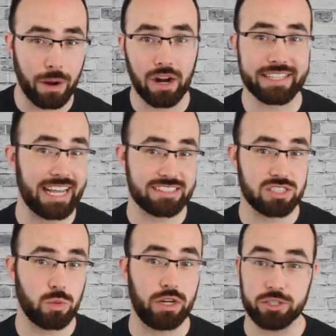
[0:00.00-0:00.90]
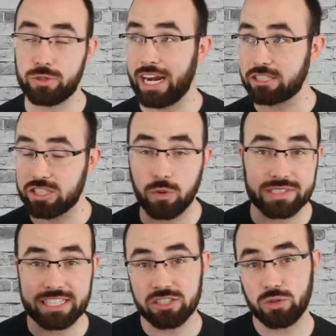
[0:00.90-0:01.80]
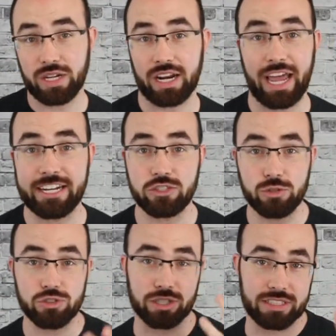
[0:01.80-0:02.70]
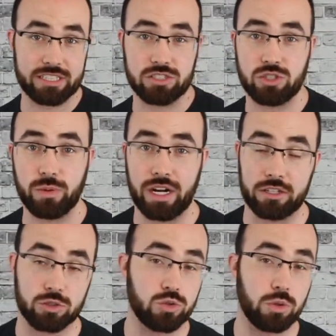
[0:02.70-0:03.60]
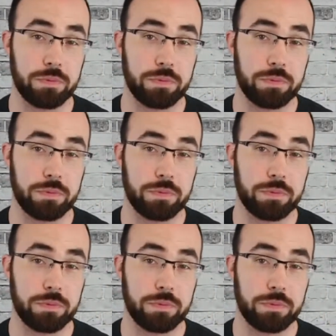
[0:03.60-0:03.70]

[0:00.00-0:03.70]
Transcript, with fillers: podcasts as well. You can actually go and listen to it on iTunes. You can listen to it on Google